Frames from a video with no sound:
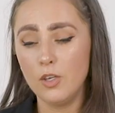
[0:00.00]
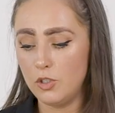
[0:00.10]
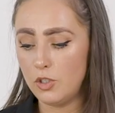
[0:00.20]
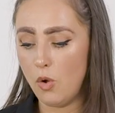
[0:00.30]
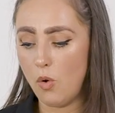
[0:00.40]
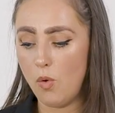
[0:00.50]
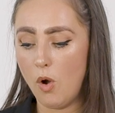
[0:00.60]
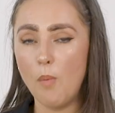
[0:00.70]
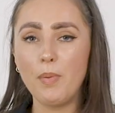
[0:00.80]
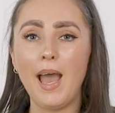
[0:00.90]
So
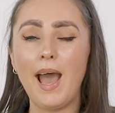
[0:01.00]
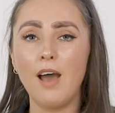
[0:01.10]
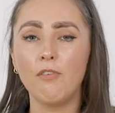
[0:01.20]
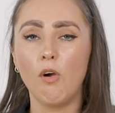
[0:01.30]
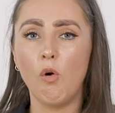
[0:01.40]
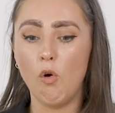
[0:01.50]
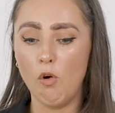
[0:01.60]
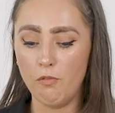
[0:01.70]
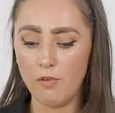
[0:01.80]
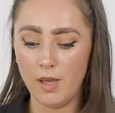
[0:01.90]
on behalf
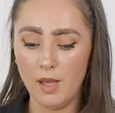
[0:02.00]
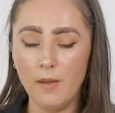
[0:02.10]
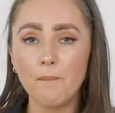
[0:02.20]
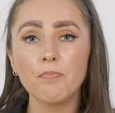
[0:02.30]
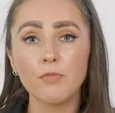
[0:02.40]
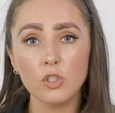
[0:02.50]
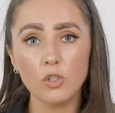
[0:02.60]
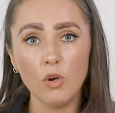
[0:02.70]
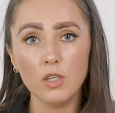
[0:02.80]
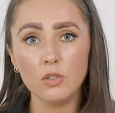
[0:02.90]
of the
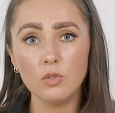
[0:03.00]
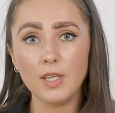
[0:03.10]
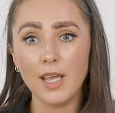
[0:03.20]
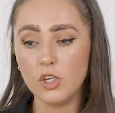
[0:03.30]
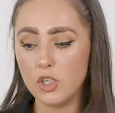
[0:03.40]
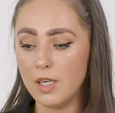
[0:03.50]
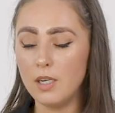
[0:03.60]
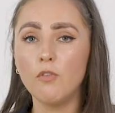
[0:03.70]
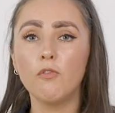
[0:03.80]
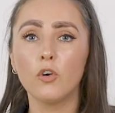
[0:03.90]
Soil
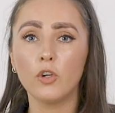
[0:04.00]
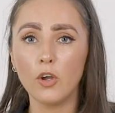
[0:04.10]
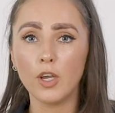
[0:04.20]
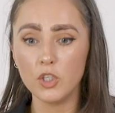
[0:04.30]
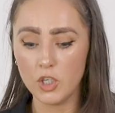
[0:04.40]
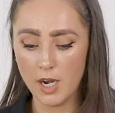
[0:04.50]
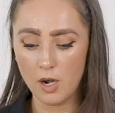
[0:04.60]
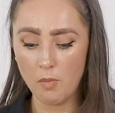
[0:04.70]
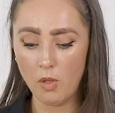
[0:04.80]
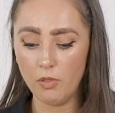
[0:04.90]
Association for Cook and
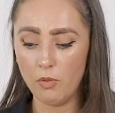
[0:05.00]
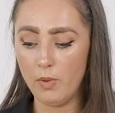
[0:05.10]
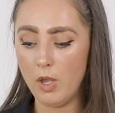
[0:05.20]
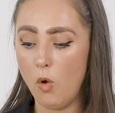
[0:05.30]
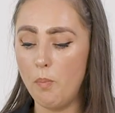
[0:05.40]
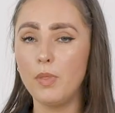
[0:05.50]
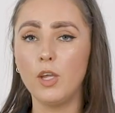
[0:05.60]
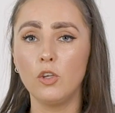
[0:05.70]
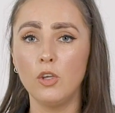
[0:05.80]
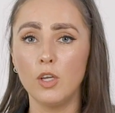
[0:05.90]
Share Month, we hope
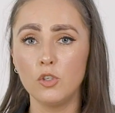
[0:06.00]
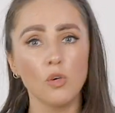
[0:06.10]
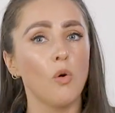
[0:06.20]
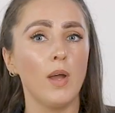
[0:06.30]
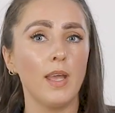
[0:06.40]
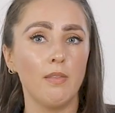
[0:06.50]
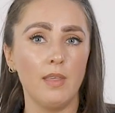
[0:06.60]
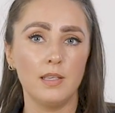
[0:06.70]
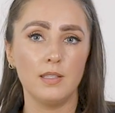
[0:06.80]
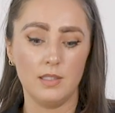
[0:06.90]
that you enjoy
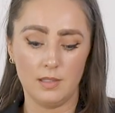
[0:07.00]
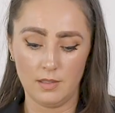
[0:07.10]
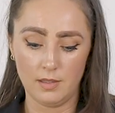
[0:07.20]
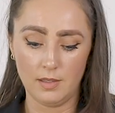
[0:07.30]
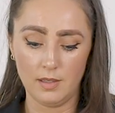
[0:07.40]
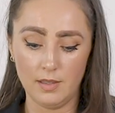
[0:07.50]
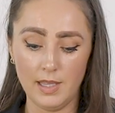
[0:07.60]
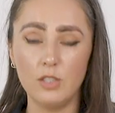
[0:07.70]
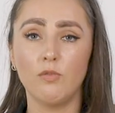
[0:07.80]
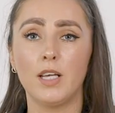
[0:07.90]

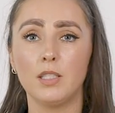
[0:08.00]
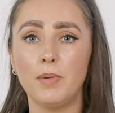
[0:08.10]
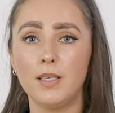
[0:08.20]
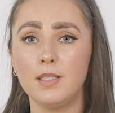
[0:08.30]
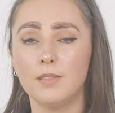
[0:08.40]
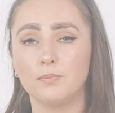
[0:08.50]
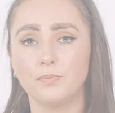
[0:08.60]
these recipes.